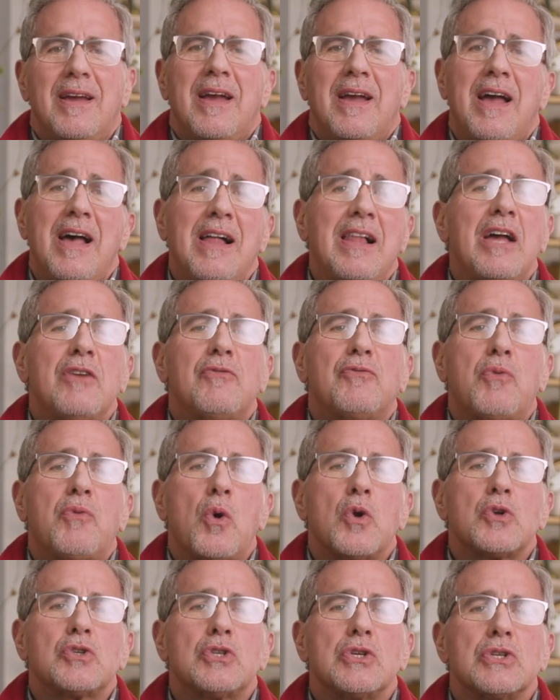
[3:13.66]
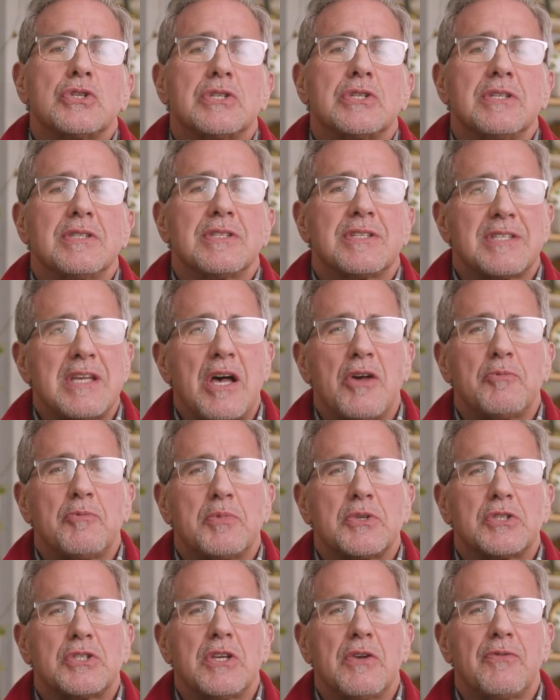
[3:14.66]
Allied forces in the South
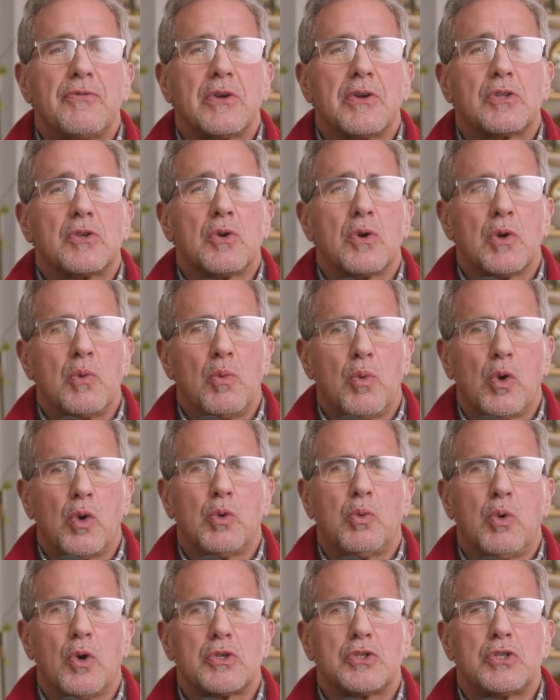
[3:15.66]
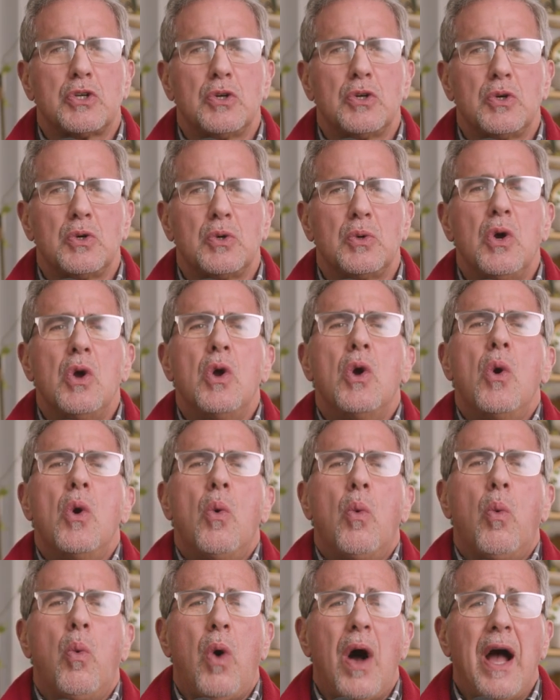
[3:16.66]
Pacific during World War II
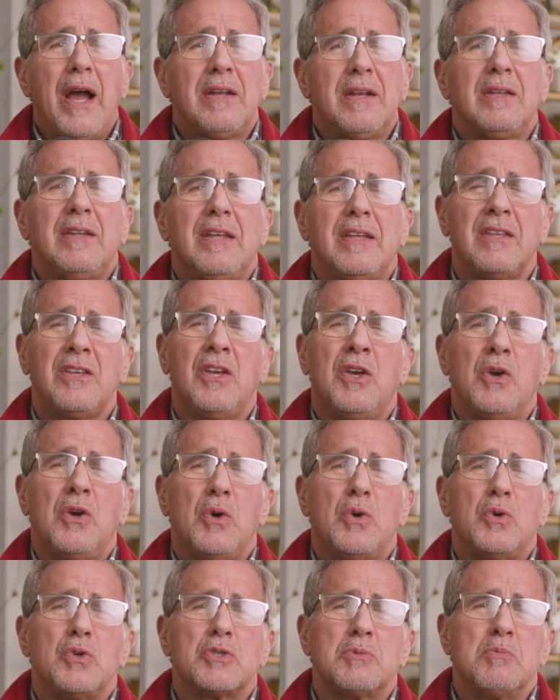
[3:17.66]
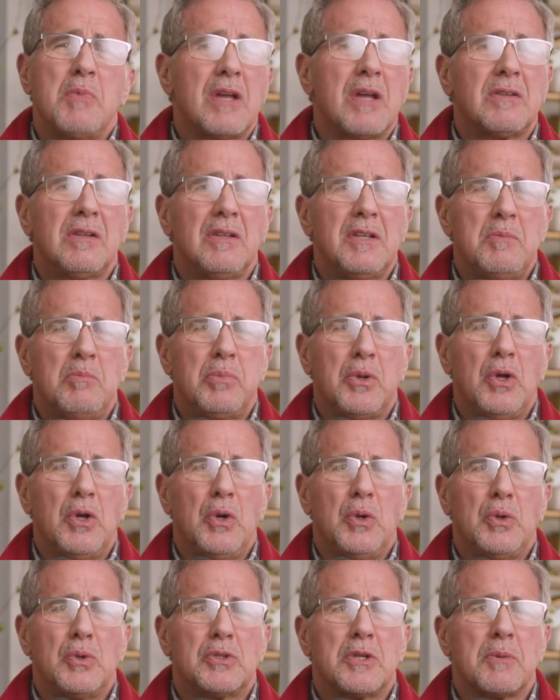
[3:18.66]
widely used methylene
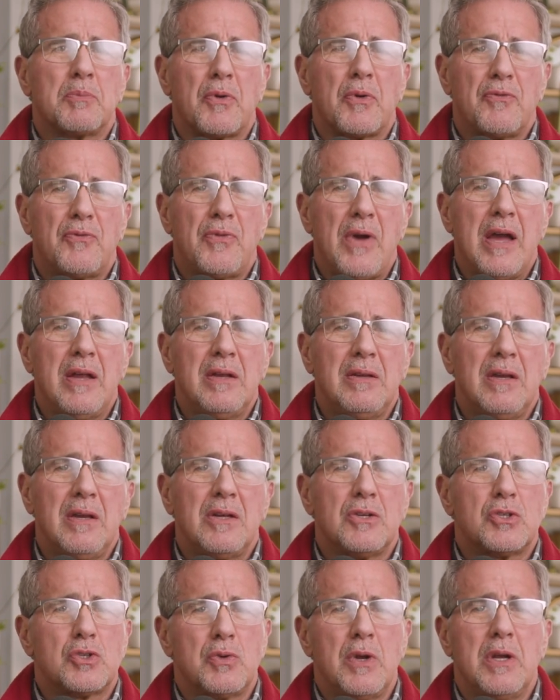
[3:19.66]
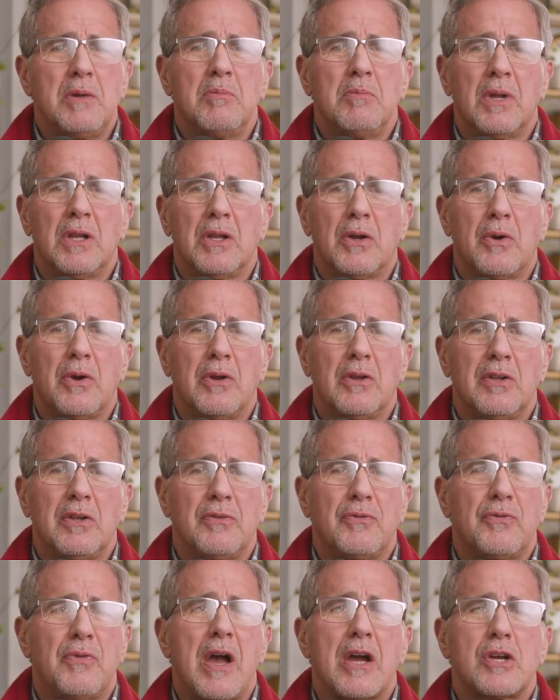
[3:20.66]
blue to prevent and treat malarial
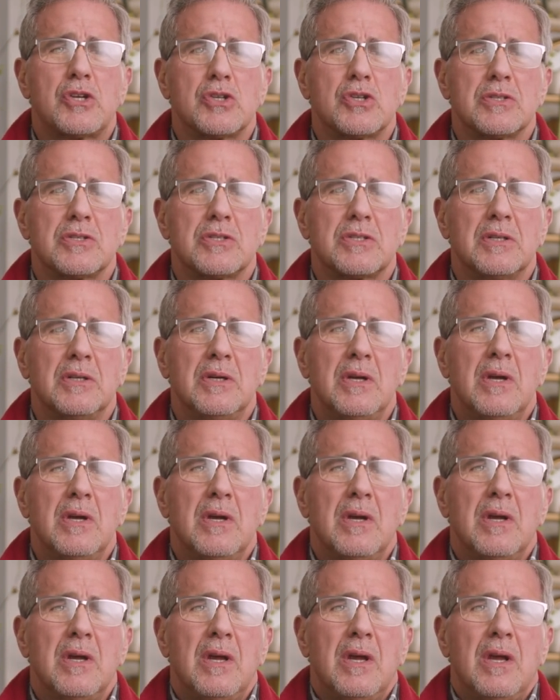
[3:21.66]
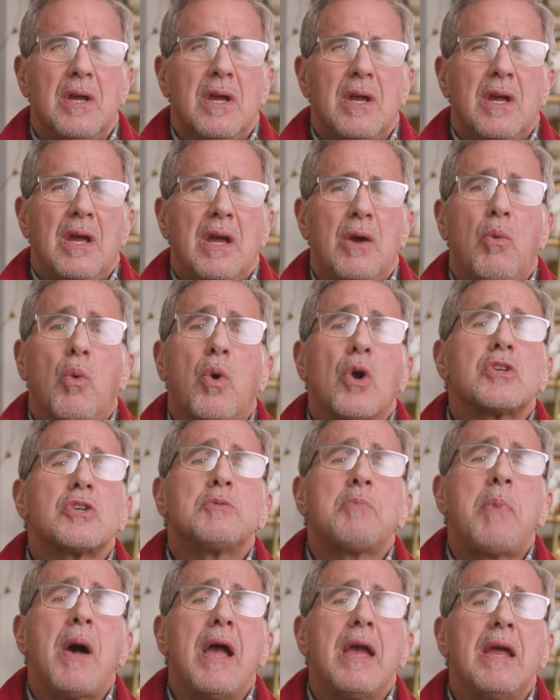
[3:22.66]
infections. It
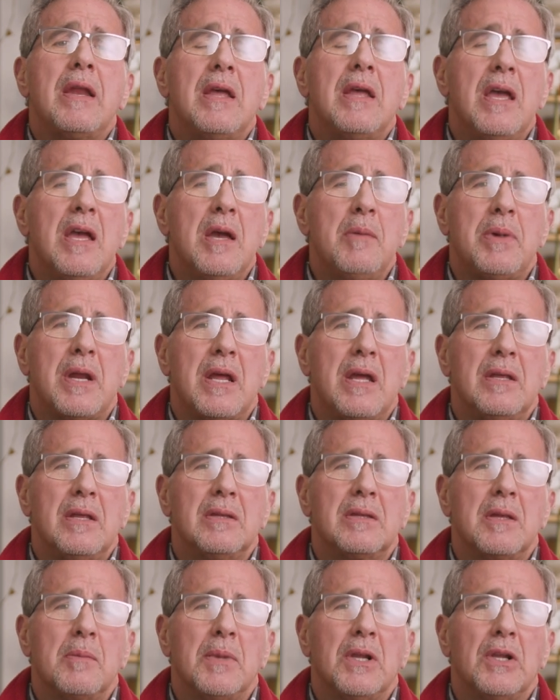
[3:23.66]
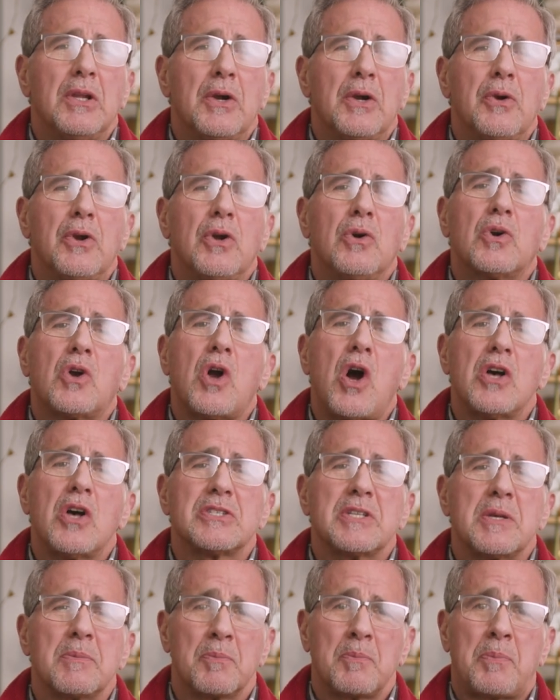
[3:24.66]
works by inhibiting the
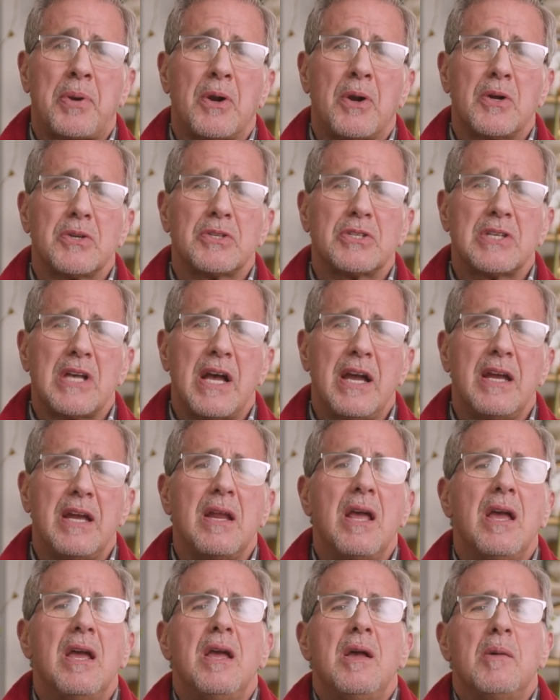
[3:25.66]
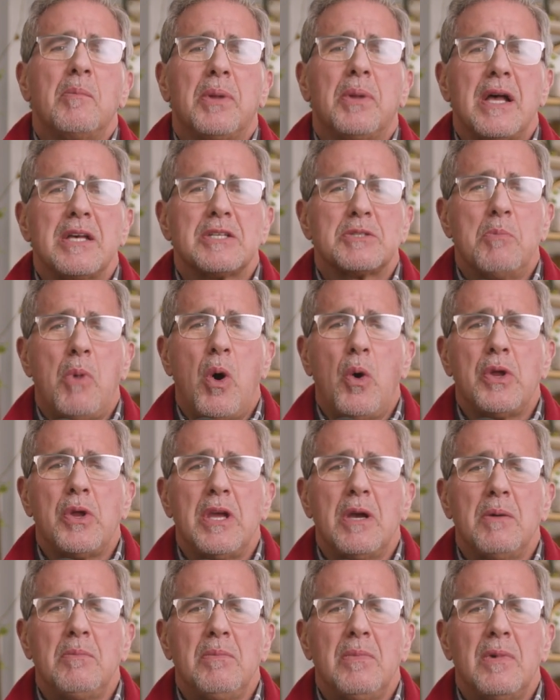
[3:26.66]
malarial-causing parasite
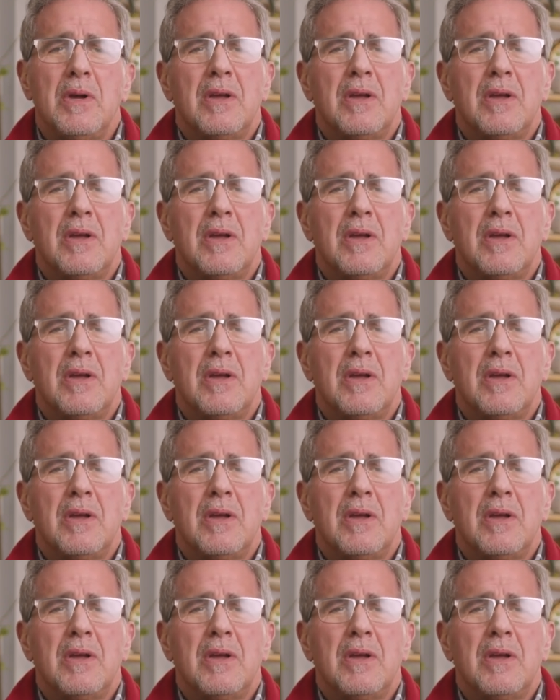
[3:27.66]
Plasmodium